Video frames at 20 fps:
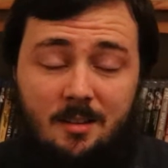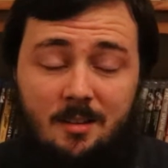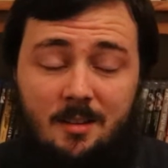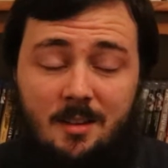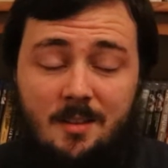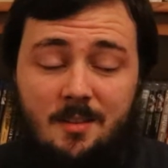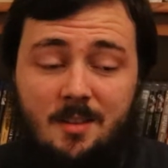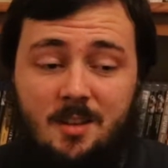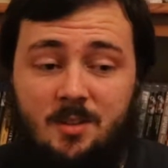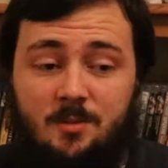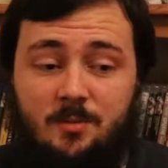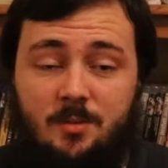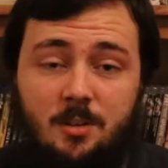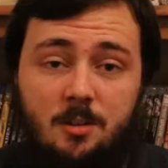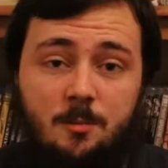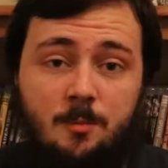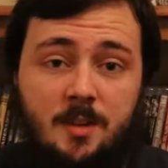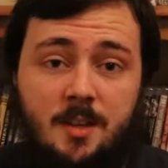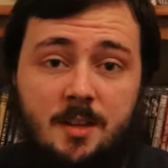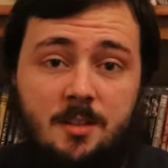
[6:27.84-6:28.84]
in this
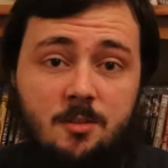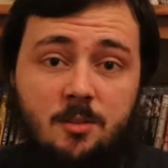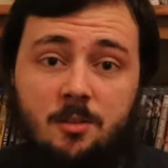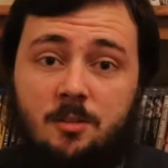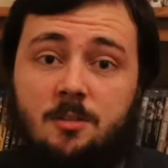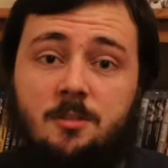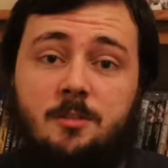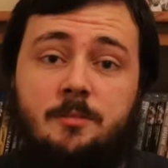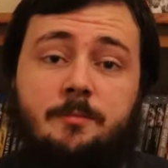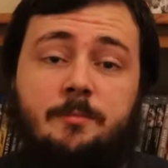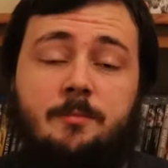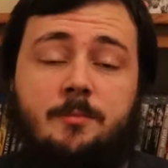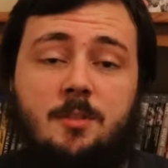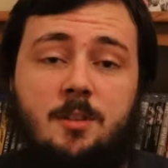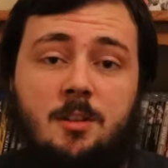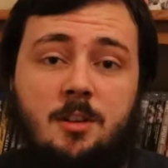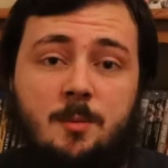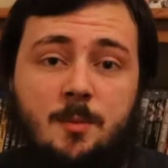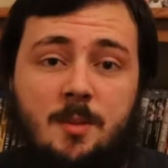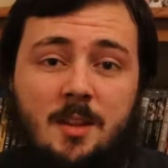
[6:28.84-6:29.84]
film, he's not good,
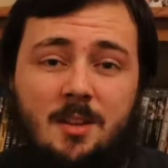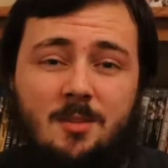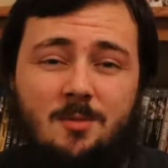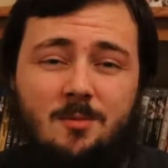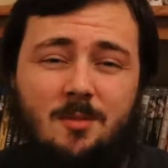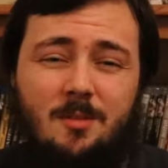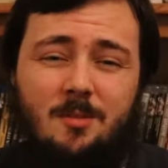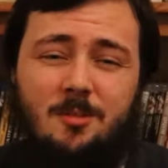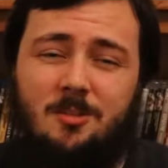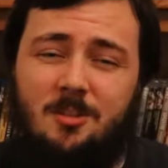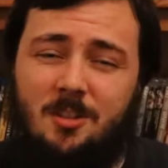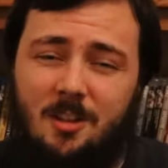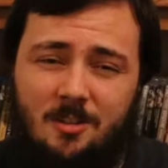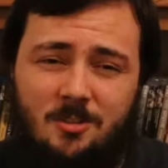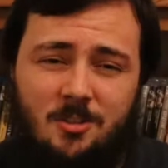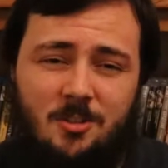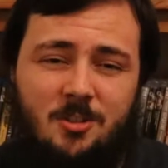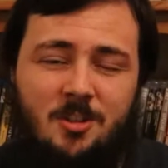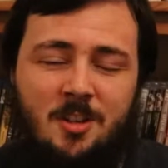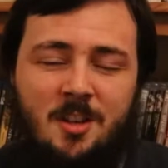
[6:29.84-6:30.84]
and that's such
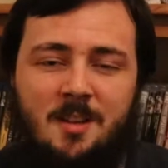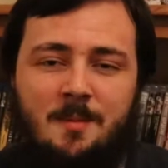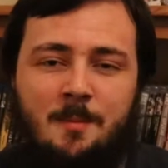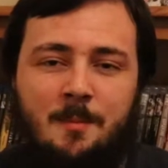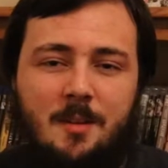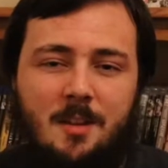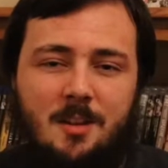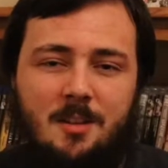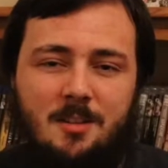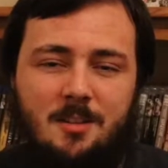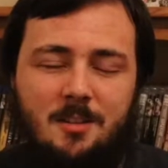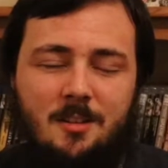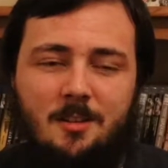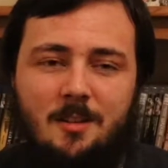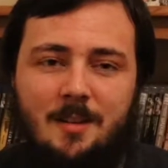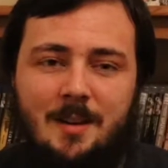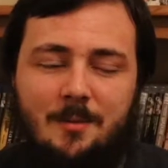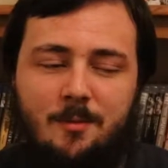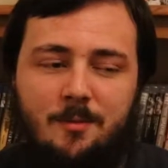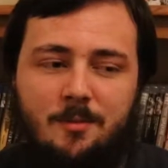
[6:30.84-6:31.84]
a shame. I
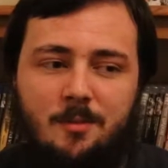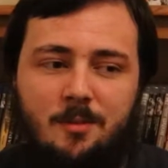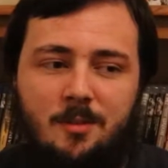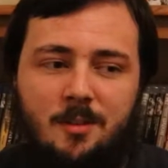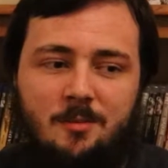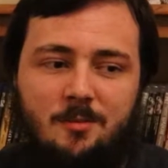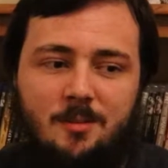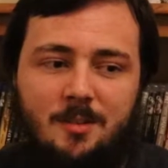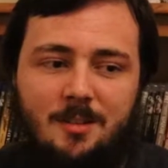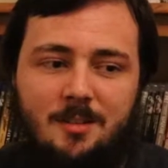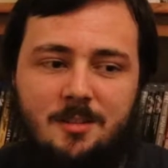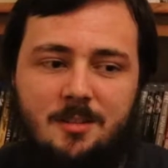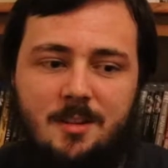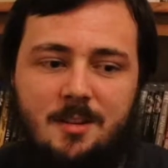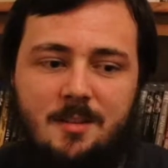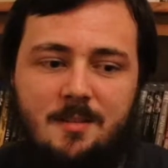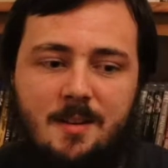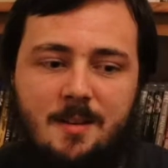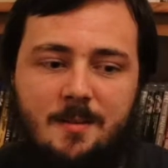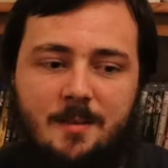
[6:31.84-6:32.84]
never thought I'd really say
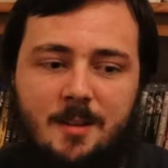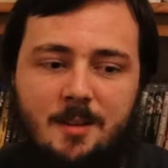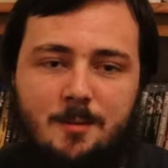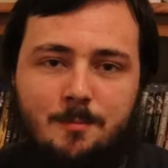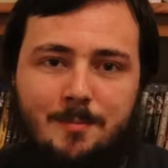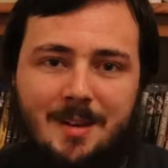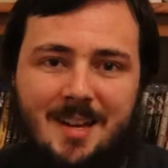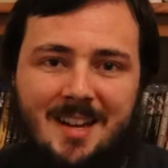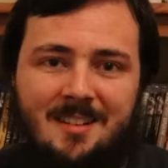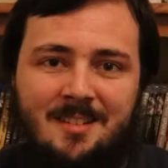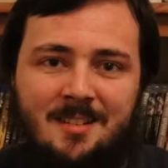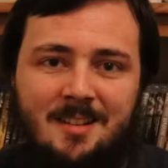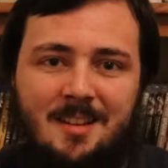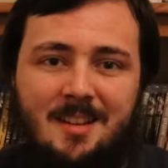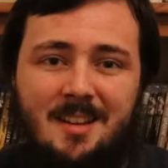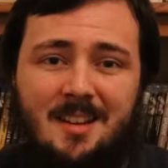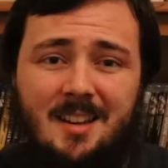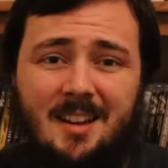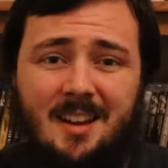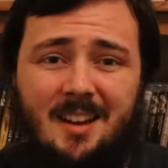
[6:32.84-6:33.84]
that he's bad,
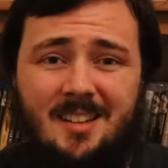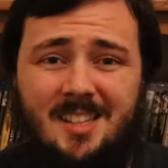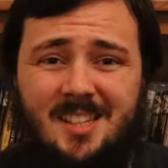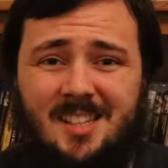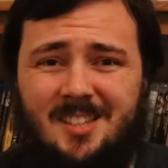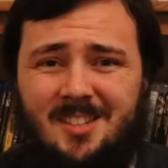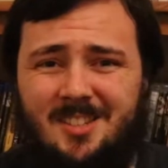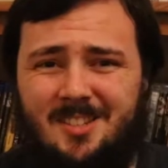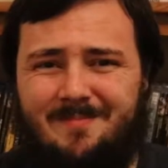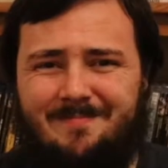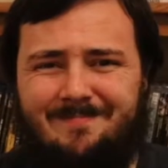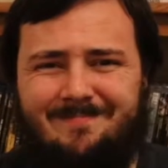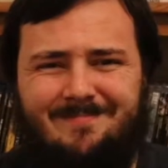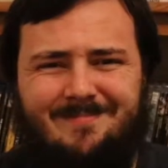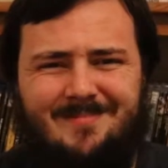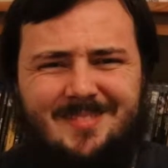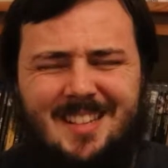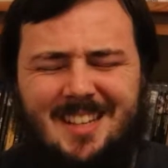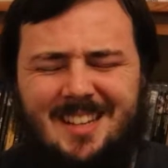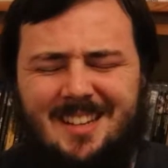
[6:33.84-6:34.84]
and he is.
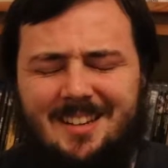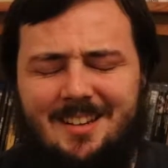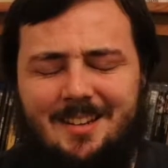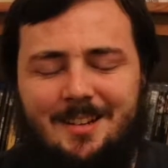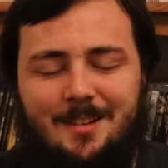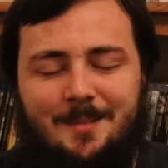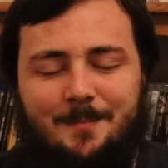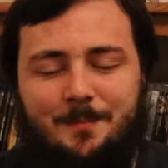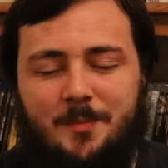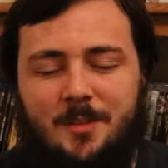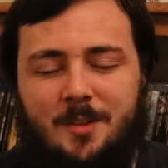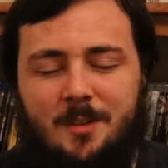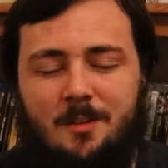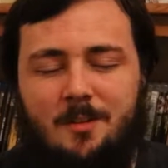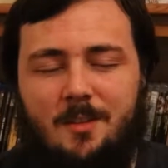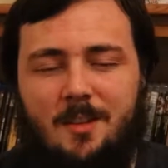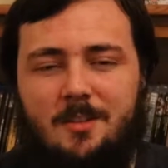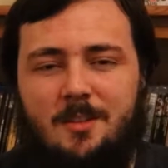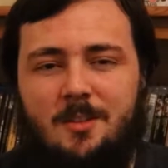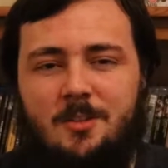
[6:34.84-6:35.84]

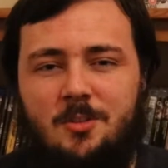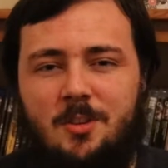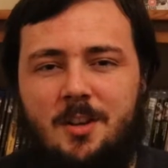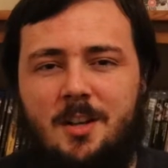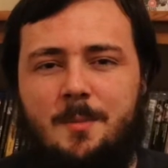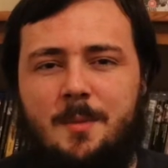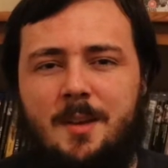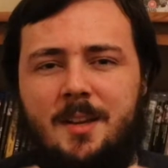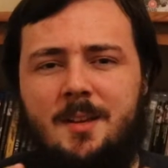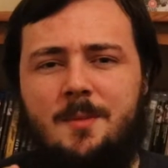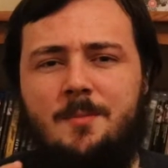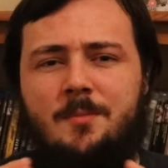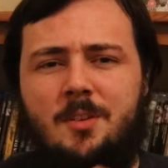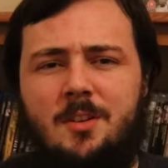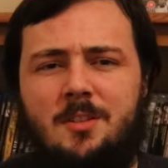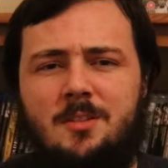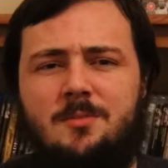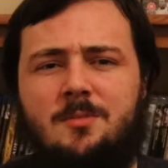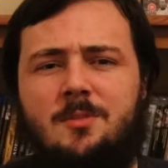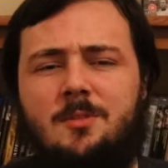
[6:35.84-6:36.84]
They're trying to make him,
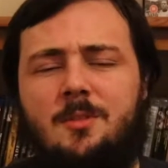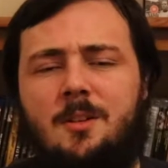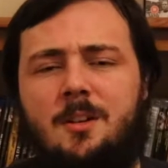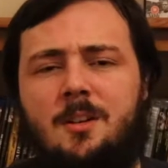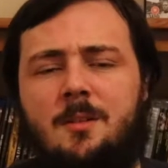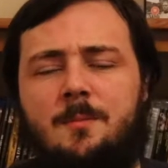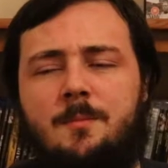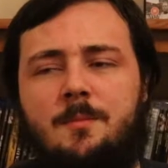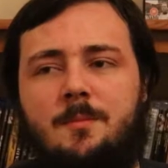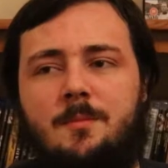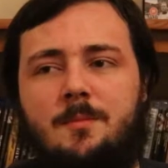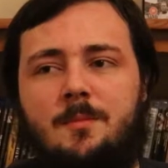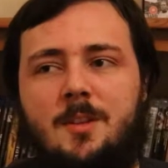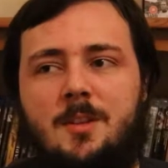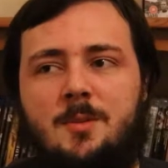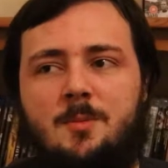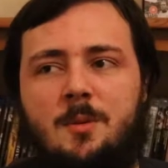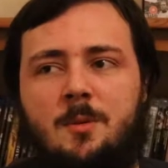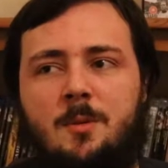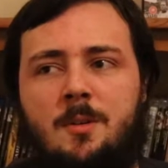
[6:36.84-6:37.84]
first of all,
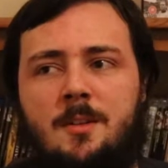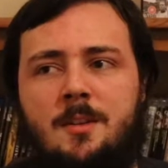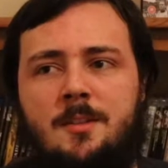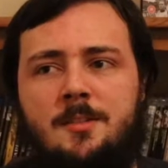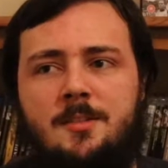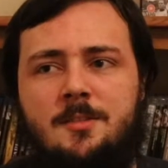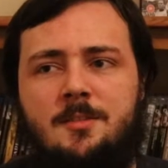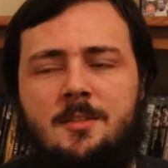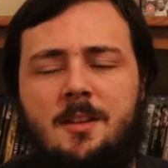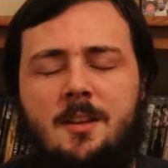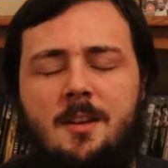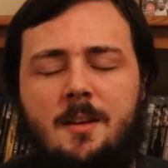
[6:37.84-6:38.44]
as well. One of the issues,